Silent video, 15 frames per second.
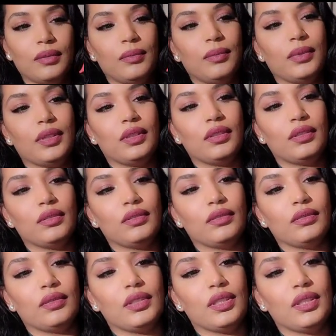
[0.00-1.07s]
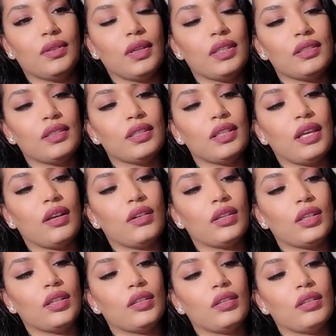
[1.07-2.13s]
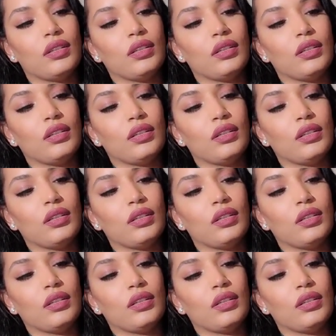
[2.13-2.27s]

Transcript: but it still has the tag on it.